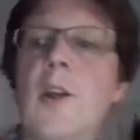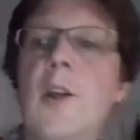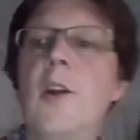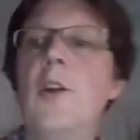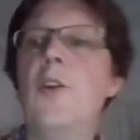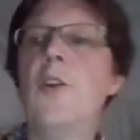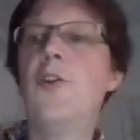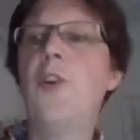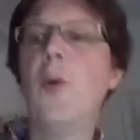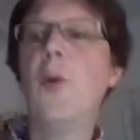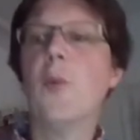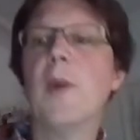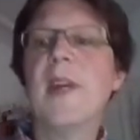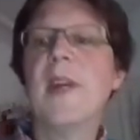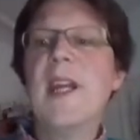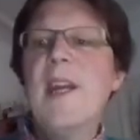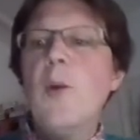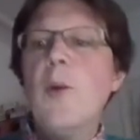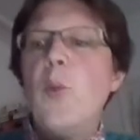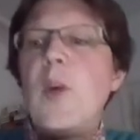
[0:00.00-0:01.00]
So
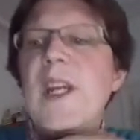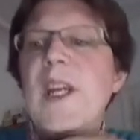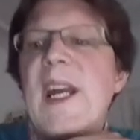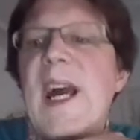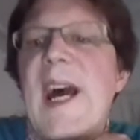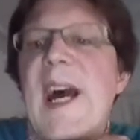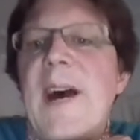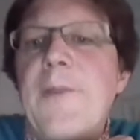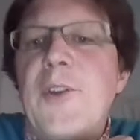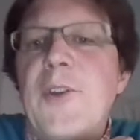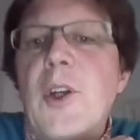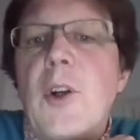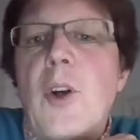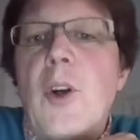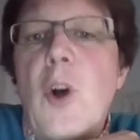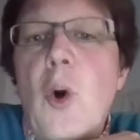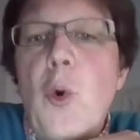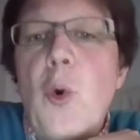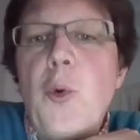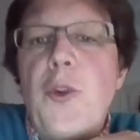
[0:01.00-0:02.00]
here we have the code